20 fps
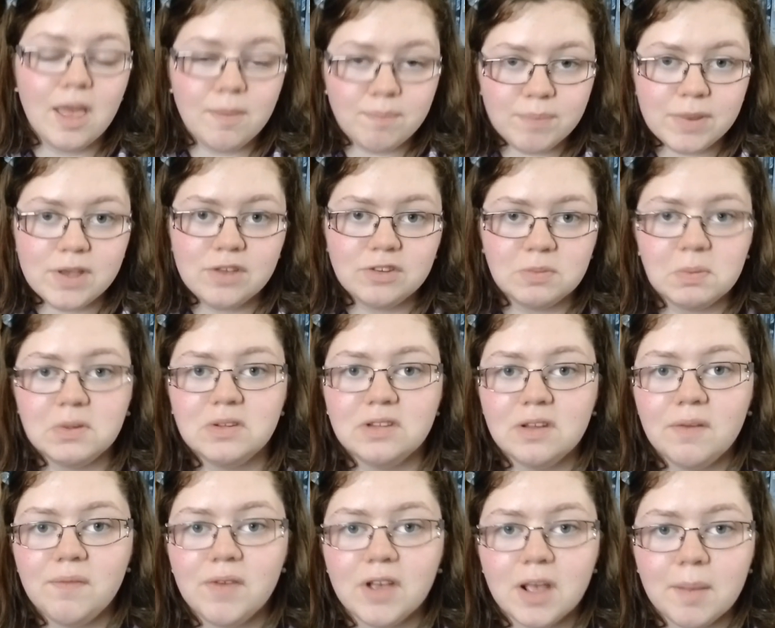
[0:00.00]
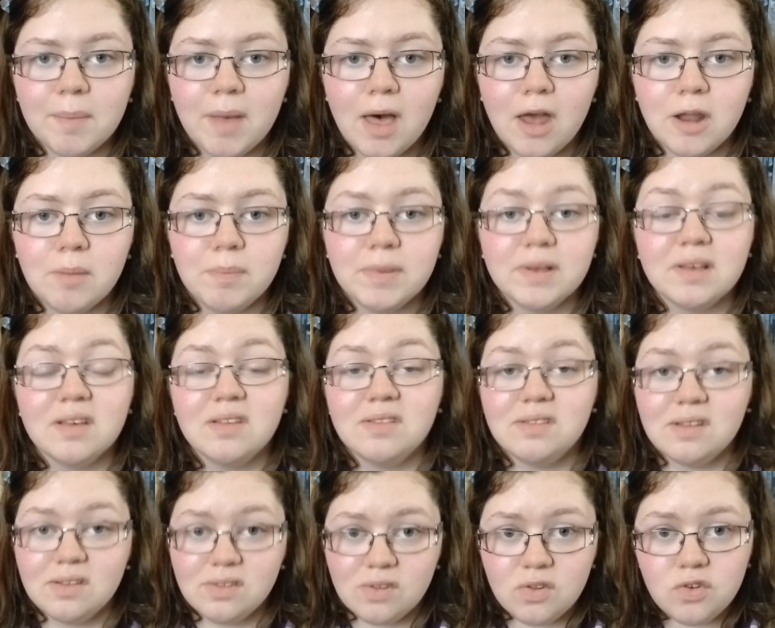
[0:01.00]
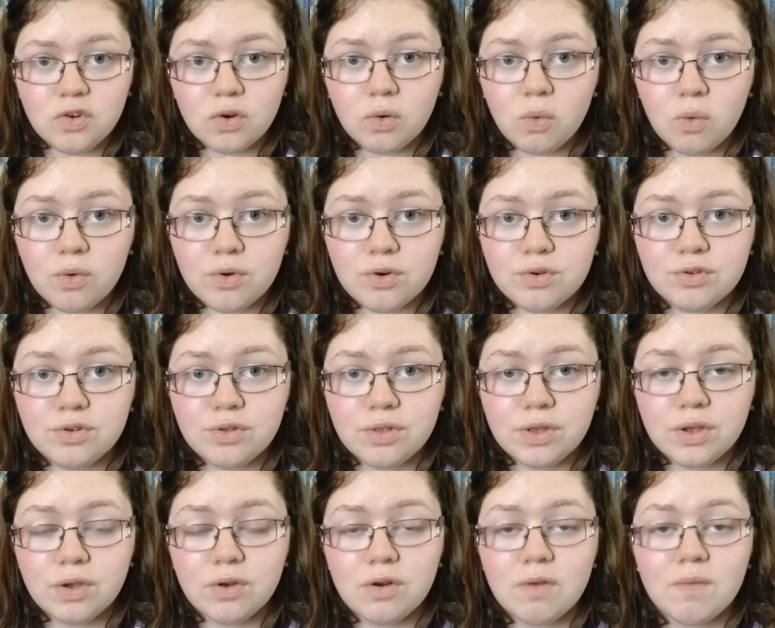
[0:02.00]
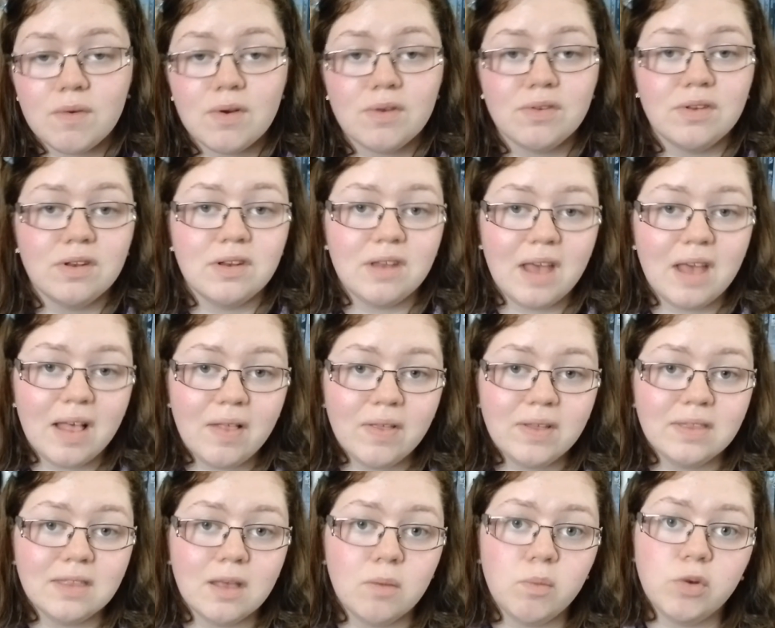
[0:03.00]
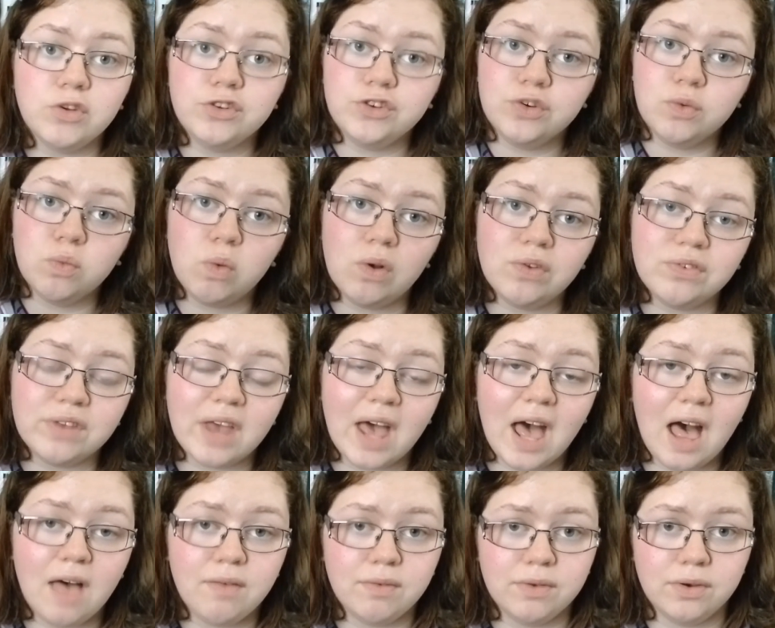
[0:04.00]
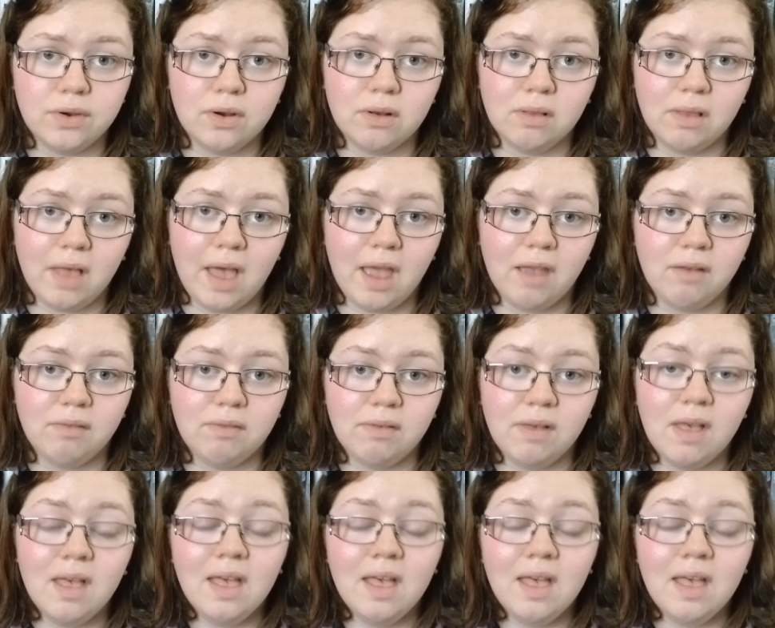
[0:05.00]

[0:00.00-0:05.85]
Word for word: and be specific about it because this is your order to the universe and telling them what you want to have in your life.